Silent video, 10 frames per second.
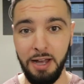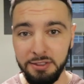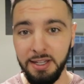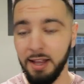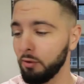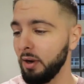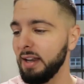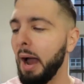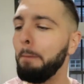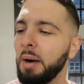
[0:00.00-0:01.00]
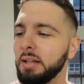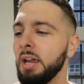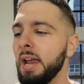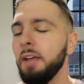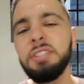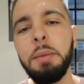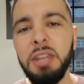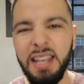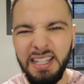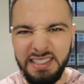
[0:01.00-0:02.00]
I'll say that right now. But if
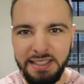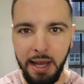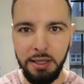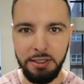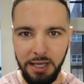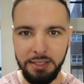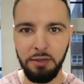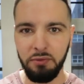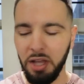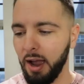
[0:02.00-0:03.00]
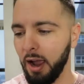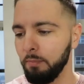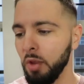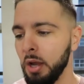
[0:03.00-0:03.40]
something can stand the test of time,